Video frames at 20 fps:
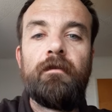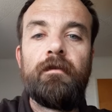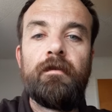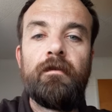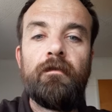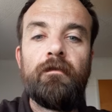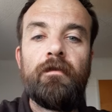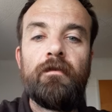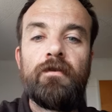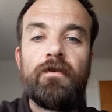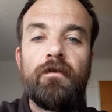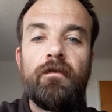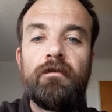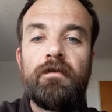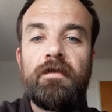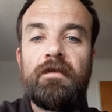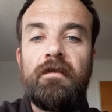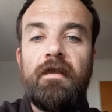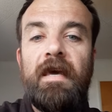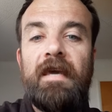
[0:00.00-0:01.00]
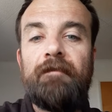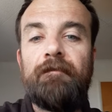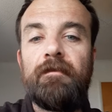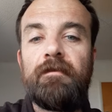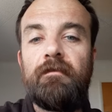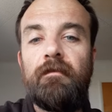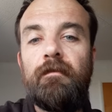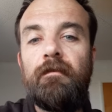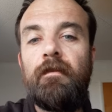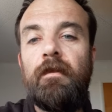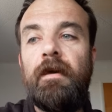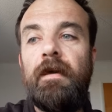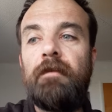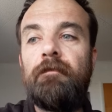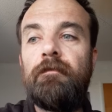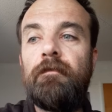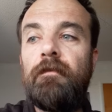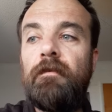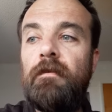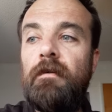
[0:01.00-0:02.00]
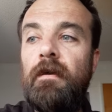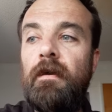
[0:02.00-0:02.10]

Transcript: You know, the church's life is our life.